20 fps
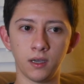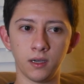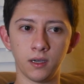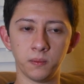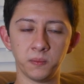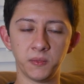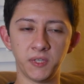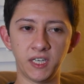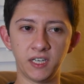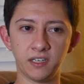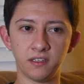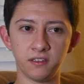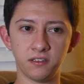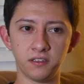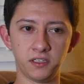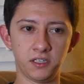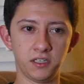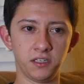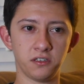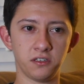How many
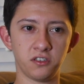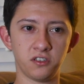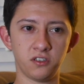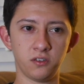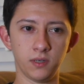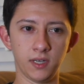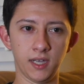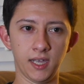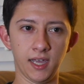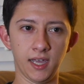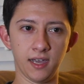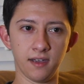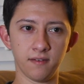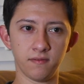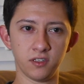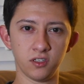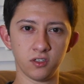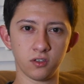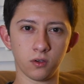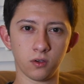antiques do I have
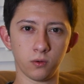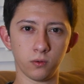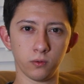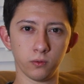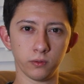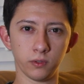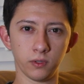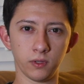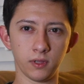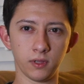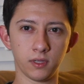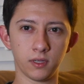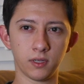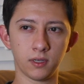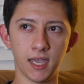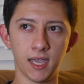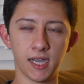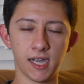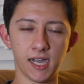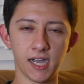in total?
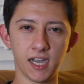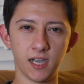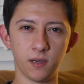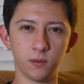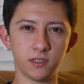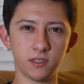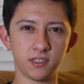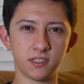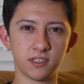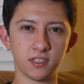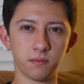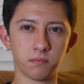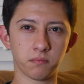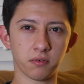I would say